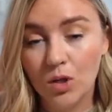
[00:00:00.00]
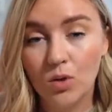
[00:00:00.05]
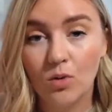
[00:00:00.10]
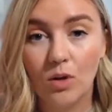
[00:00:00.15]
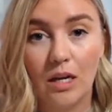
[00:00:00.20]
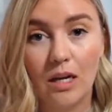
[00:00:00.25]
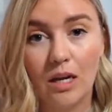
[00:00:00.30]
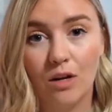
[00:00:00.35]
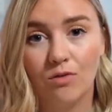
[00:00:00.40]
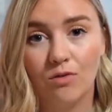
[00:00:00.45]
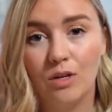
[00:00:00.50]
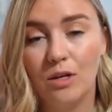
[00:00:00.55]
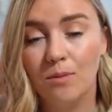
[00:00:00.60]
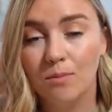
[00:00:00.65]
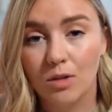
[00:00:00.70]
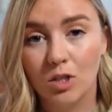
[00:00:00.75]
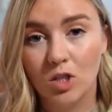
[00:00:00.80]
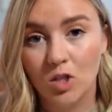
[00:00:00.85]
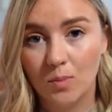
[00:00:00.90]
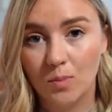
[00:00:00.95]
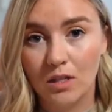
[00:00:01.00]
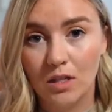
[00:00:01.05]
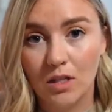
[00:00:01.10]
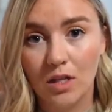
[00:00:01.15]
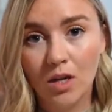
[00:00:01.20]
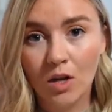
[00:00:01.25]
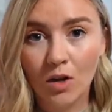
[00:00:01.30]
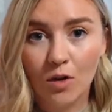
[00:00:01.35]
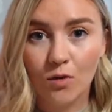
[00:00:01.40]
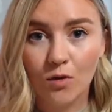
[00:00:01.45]
you can get
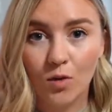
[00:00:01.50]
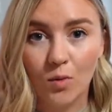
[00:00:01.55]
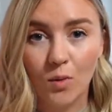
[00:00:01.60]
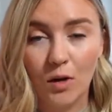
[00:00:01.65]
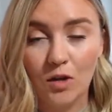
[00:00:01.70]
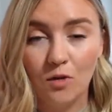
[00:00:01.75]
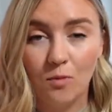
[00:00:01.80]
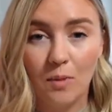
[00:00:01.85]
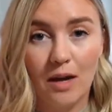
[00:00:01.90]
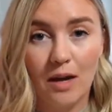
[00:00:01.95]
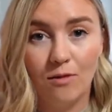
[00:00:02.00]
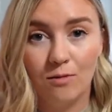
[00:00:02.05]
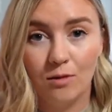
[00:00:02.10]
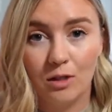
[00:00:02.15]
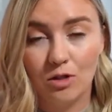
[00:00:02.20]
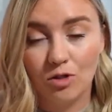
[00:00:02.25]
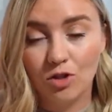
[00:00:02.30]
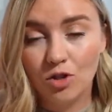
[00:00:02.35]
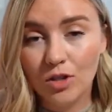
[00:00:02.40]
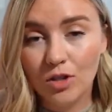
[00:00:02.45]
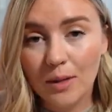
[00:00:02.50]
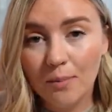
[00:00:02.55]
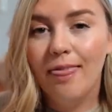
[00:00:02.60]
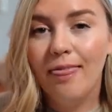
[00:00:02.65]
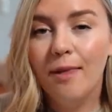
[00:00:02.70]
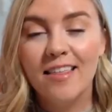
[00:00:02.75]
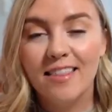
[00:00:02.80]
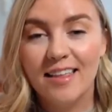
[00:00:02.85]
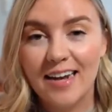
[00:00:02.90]
reimbursement for what you've paid for your trip.